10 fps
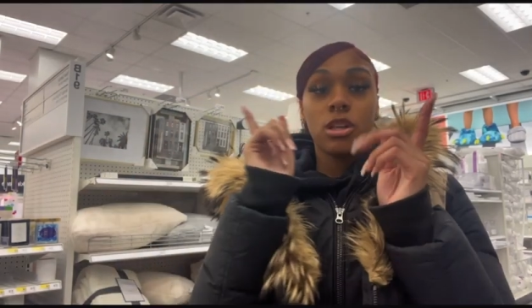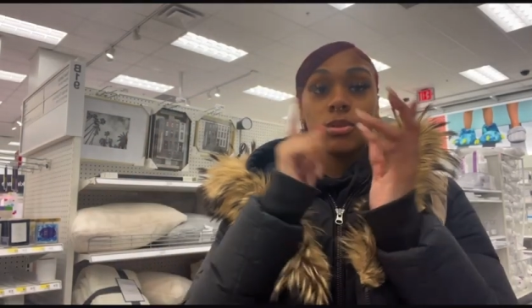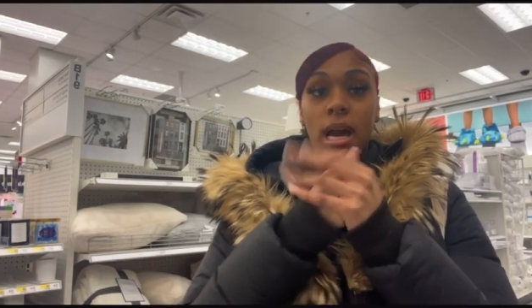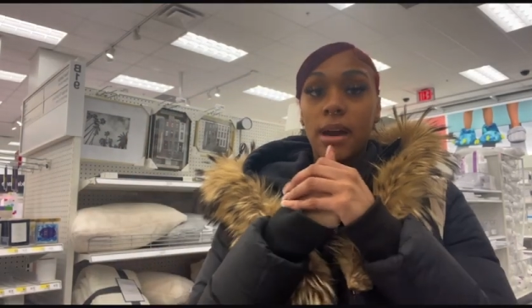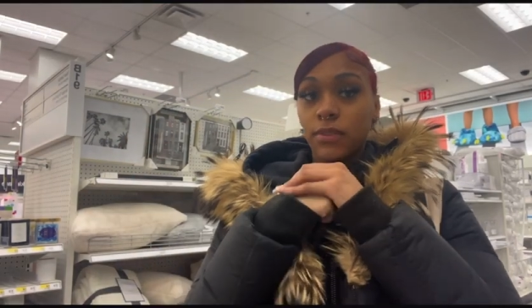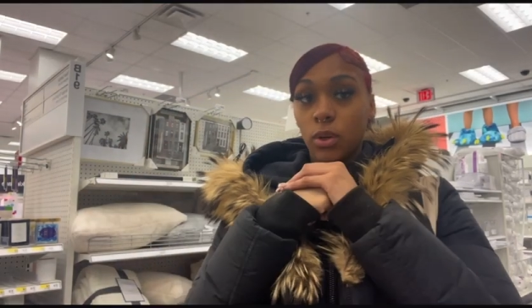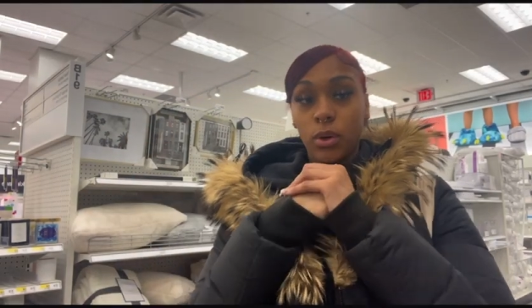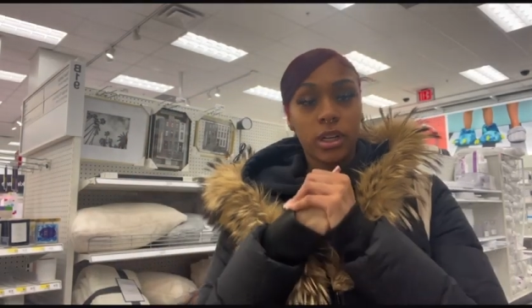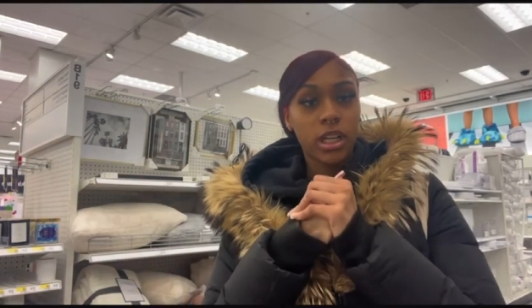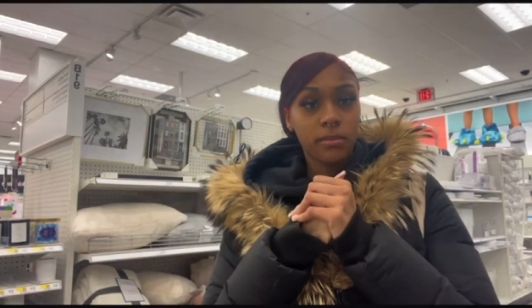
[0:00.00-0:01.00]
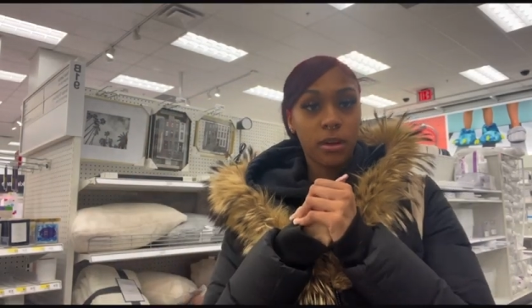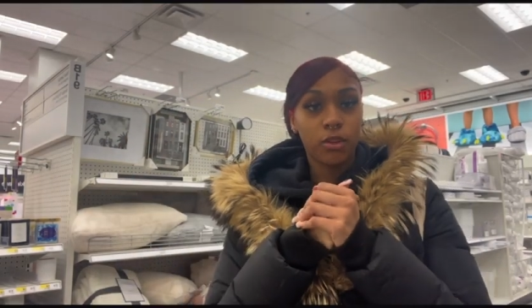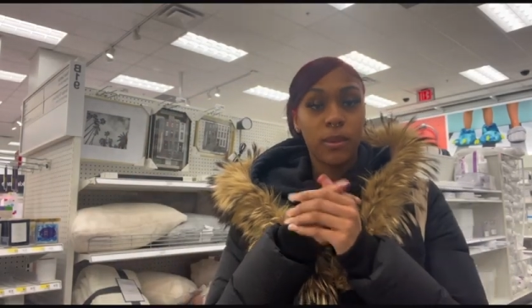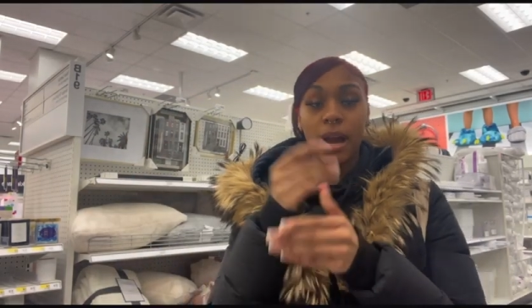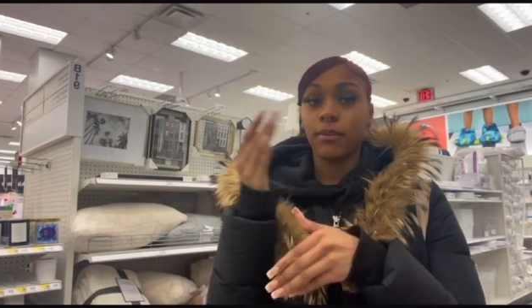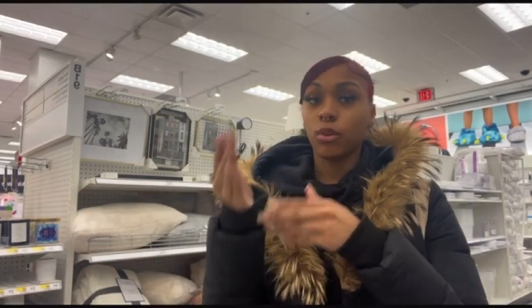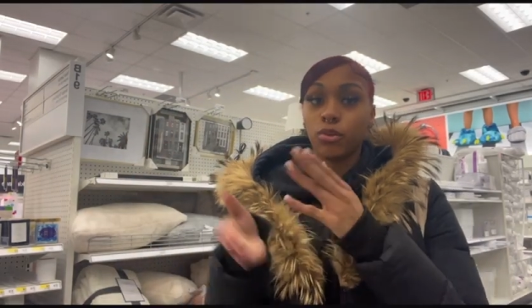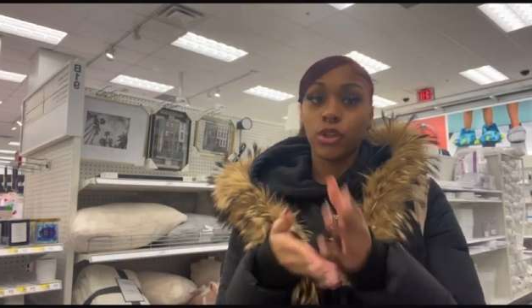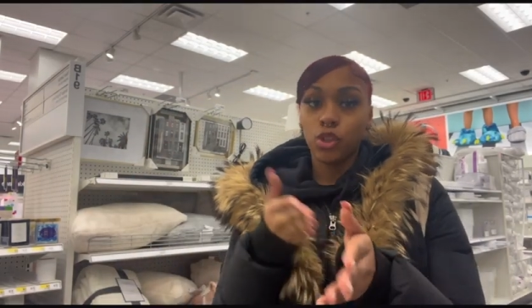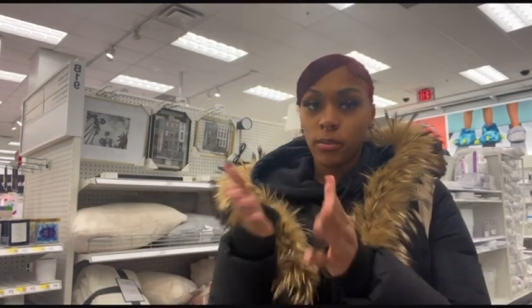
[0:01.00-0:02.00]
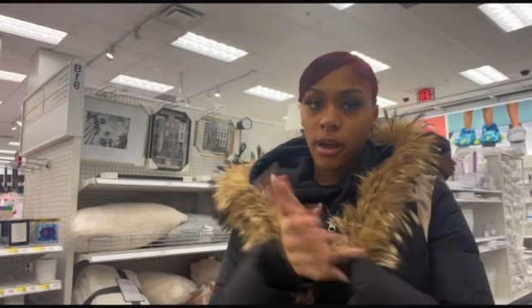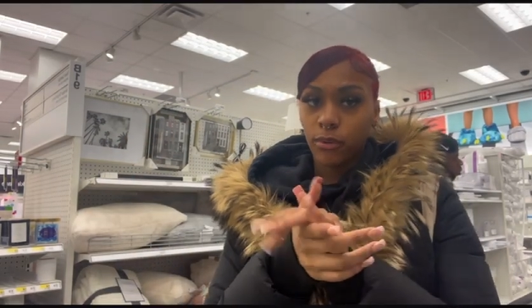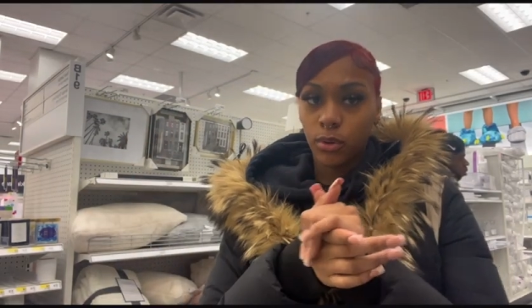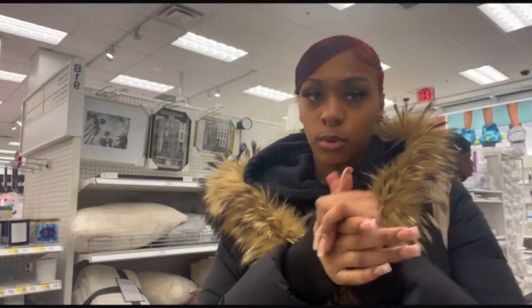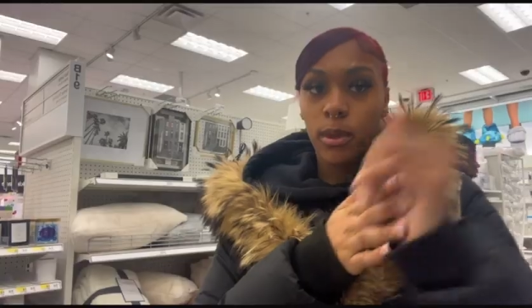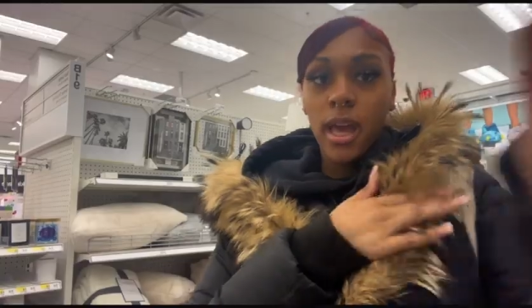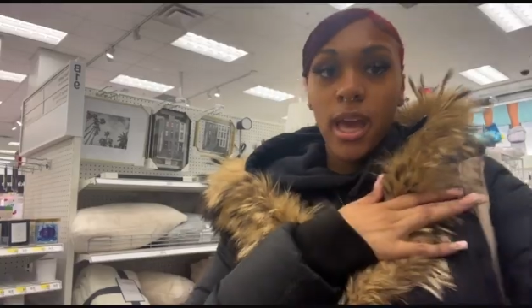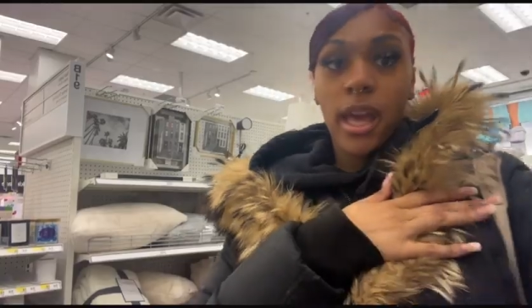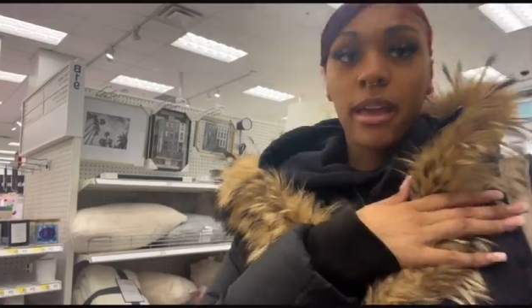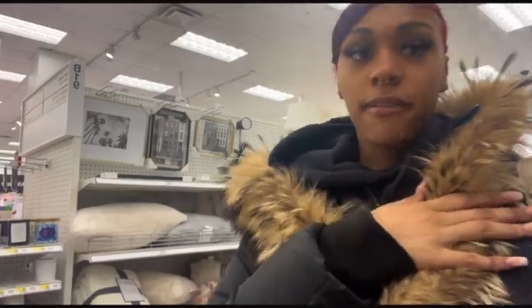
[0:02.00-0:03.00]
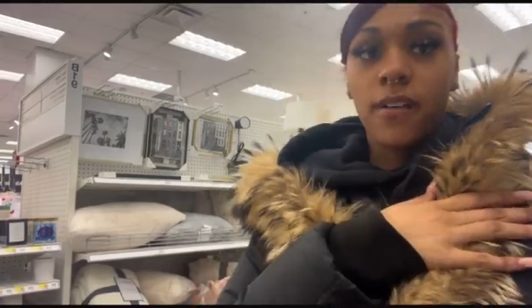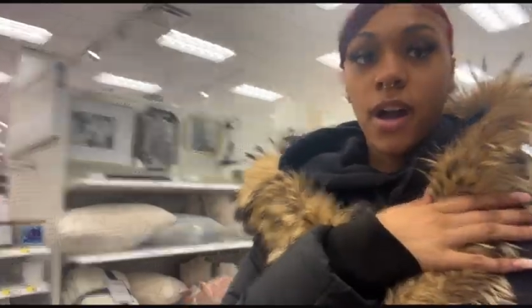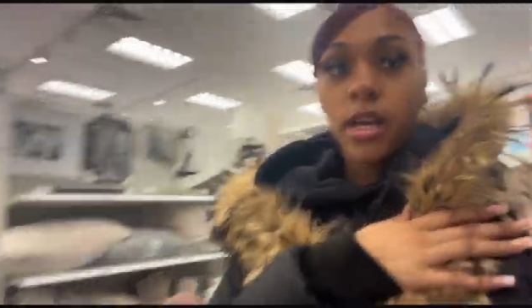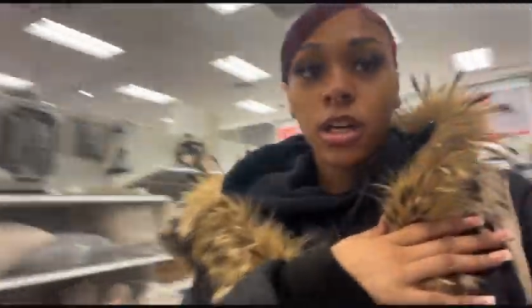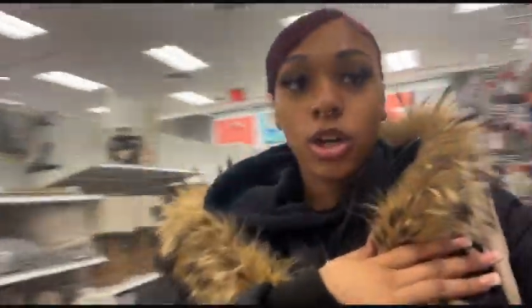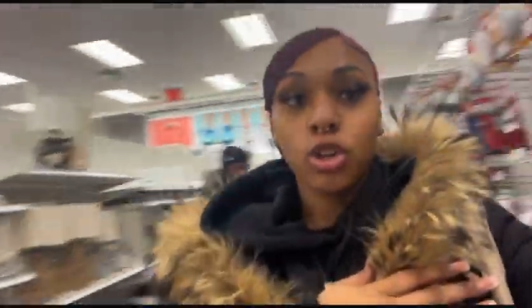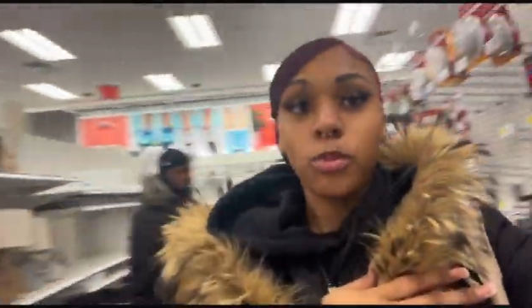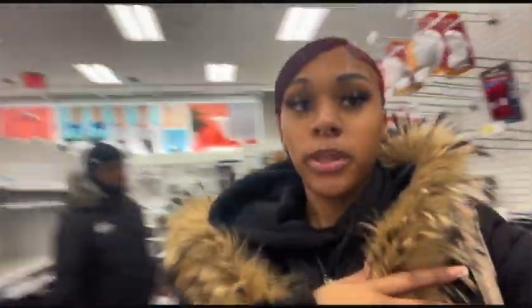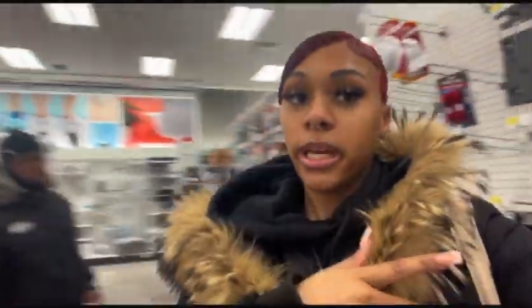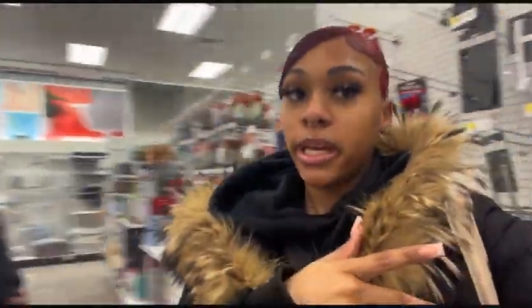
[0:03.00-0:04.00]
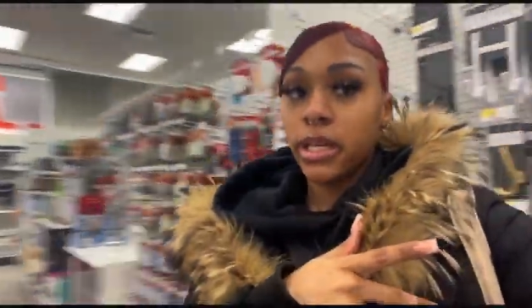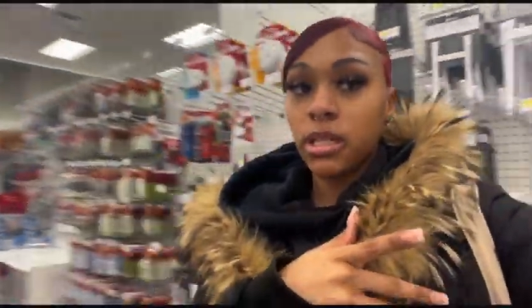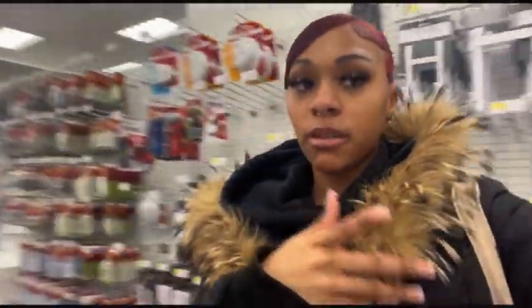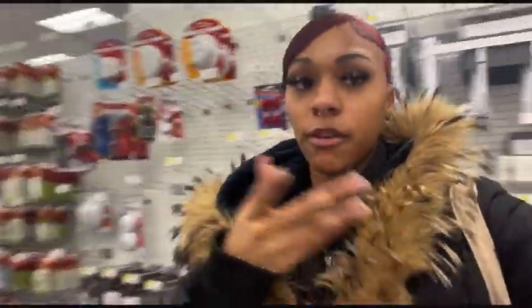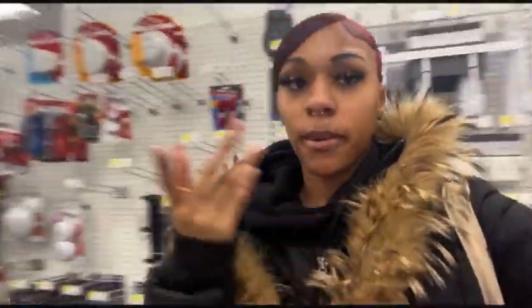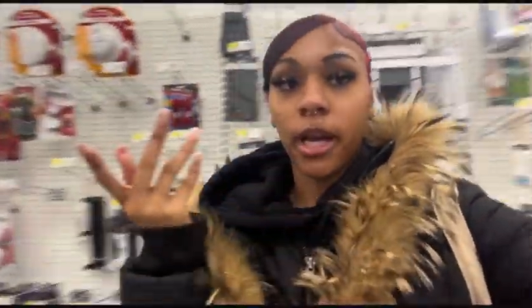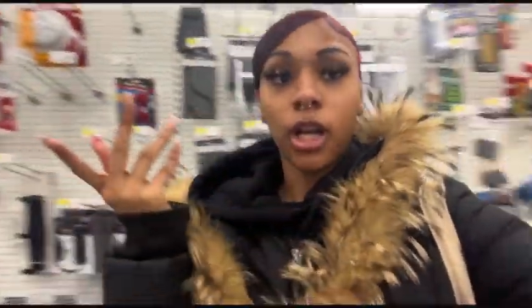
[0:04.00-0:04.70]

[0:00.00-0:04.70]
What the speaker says: So I have to organize my room. I have to redo my room and find a new place for my